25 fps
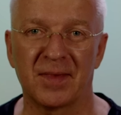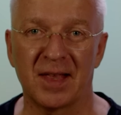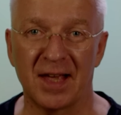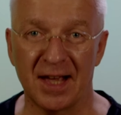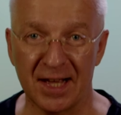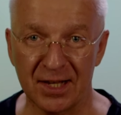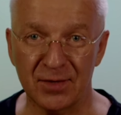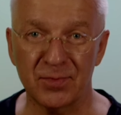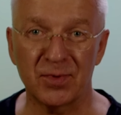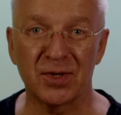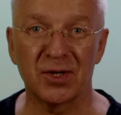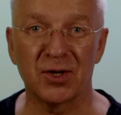
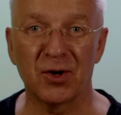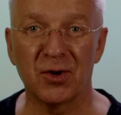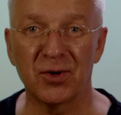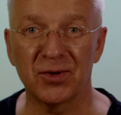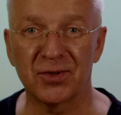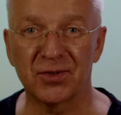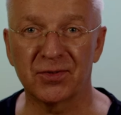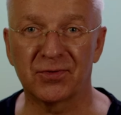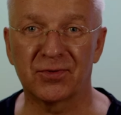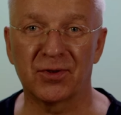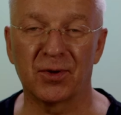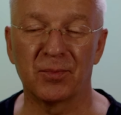As we know
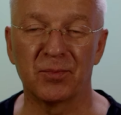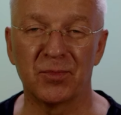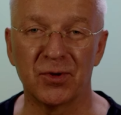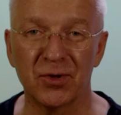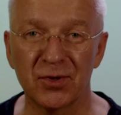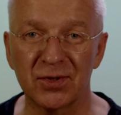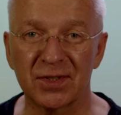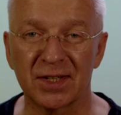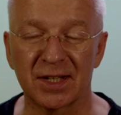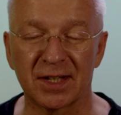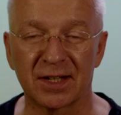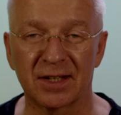it from
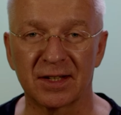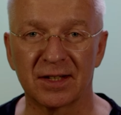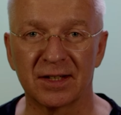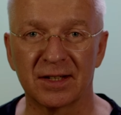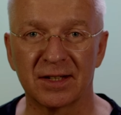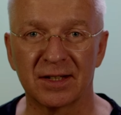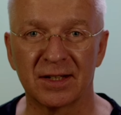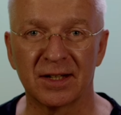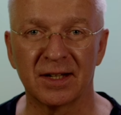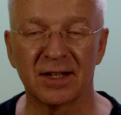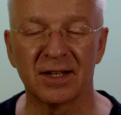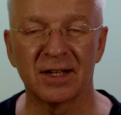music,
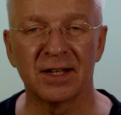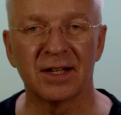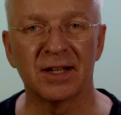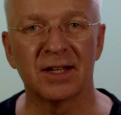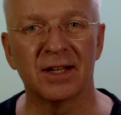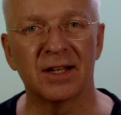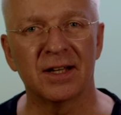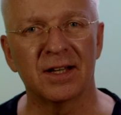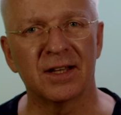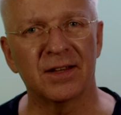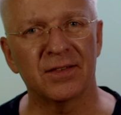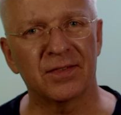
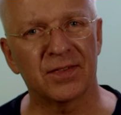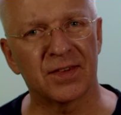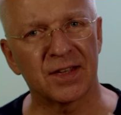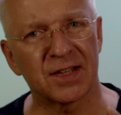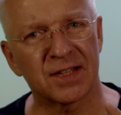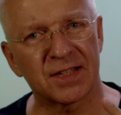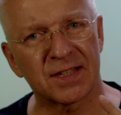the